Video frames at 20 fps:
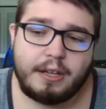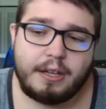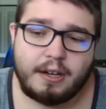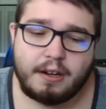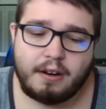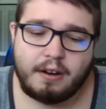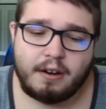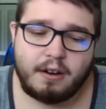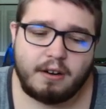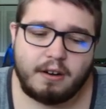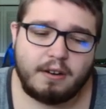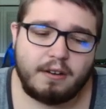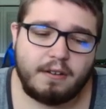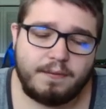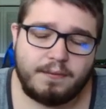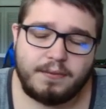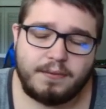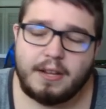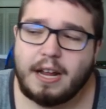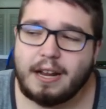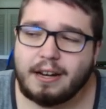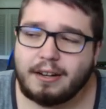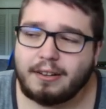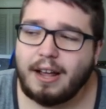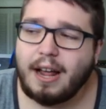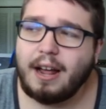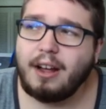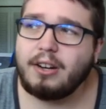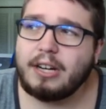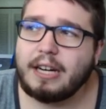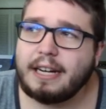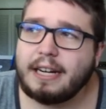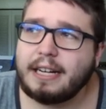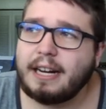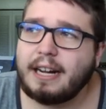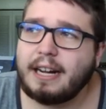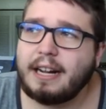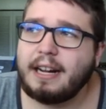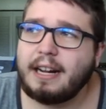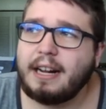are not allowed
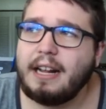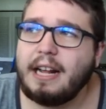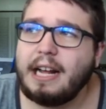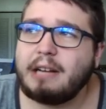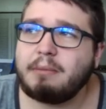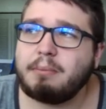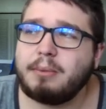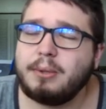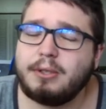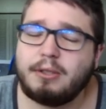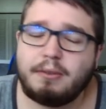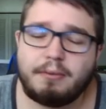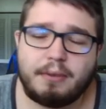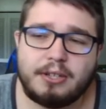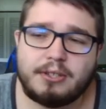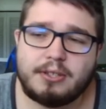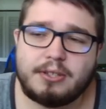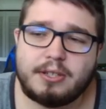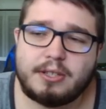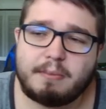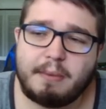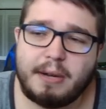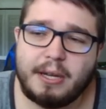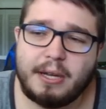on Apple devices by